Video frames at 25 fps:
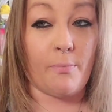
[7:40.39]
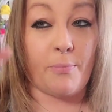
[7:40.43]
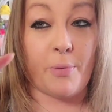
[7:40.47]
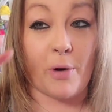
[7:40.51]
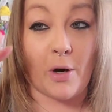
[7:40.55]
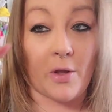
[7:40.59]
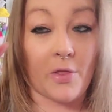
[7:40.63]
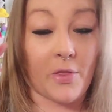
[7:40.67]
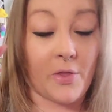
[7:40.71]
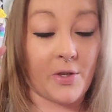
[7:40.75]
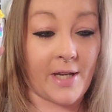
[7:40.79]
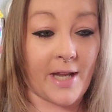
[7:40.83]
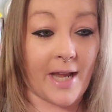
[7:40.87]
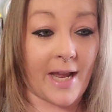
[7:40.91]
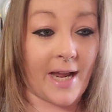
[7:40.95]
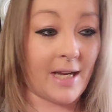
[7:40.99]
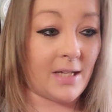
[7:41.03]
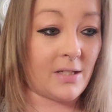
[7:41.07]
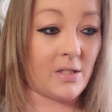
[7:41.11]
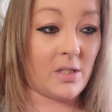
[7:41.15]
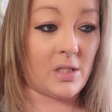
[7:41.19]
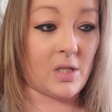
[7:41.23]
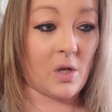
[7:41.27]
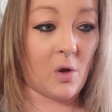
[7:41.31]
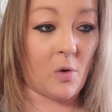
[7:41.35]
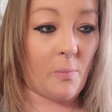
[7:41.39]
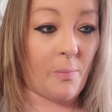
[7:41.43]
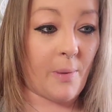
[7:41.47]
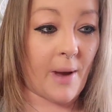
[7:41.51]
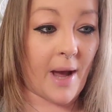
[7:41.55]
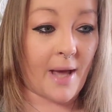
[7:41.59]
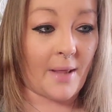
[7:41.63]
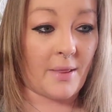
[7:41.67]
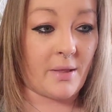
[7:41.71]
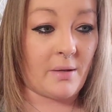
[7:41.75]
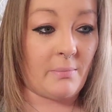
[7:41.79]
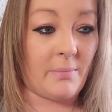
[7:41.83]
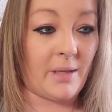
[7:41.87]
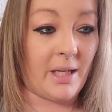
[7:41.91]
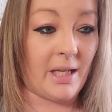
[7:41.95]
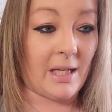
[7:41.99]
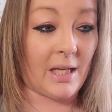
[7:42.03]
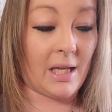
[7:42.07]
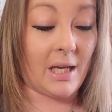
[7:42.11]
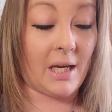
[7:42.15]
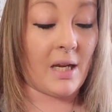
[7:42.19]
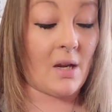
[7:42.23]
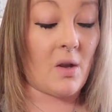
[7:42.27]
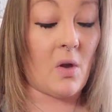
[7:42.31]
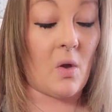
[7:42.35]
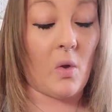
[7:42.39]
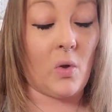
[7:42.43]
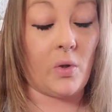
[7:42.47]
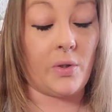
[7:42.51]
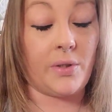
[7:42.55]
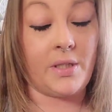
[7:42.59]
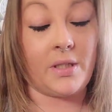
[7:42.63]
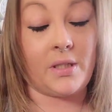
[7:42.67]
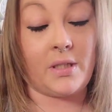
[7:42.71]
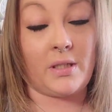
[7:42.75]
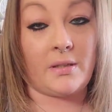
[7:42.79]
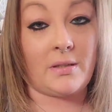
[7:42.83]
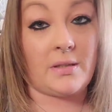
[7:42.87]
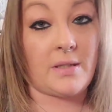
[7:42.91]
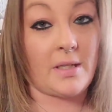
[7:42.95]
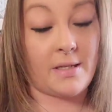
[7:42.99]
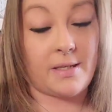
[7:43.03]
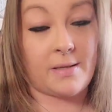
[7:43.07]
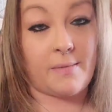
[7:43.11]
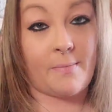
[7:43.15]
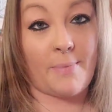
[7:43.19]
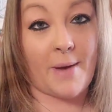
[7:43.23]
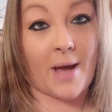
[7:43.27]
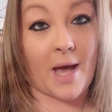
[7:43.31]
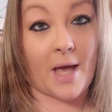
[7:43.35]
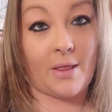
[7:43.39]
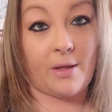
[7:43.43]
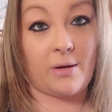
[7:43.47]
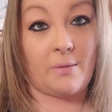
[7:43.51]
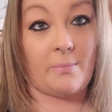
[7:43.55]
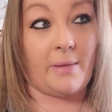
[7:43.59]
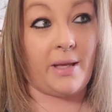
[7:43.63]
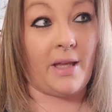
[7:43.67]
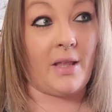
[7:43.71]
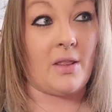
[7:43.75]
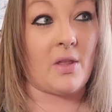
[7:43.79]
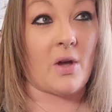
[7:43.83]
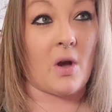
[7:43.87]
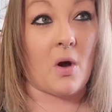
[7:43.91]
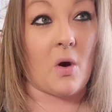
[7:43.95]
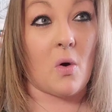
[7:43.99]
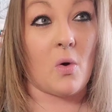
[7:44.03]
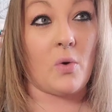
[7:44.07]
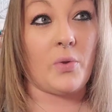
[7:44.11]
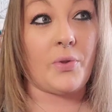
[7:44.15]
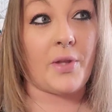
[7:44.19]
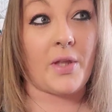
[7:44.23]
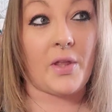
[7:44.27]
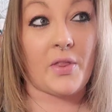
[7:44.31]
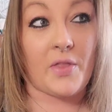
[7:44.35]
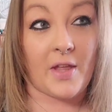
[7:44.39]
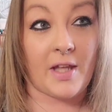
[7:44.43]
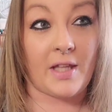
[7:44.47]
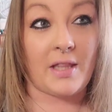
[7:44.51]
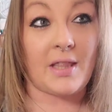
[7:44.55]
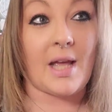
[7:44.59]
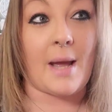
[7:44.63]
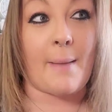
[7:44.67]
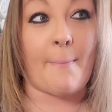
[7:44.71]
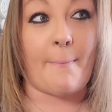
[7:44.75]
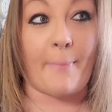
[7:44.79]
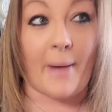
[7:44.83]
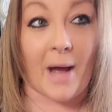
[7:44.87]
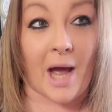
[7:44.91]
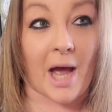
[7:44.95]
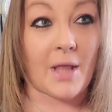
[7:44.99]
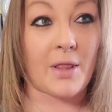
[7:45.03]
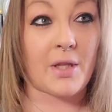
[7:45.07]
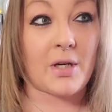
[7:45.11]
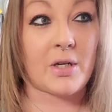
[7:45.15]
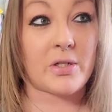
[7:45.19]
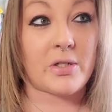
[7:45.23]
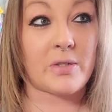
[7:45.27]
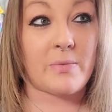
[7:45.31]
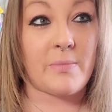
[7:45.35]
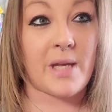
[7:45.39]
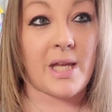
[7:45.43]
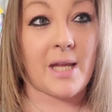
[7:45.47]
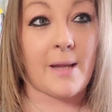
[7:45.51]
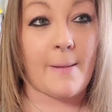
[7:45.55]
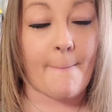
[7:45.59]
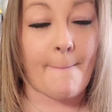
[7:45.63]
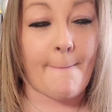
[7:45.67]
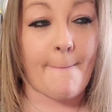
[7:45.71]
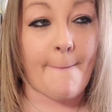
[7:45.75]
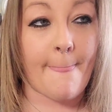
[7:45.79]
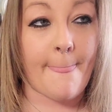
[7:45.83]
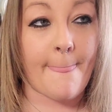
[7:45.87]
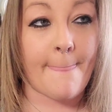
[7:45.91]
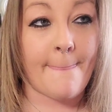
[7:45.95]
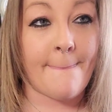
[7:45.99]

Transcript: Birthdays don't bother me. Getting older doesn't bother me. The only thing that bothers me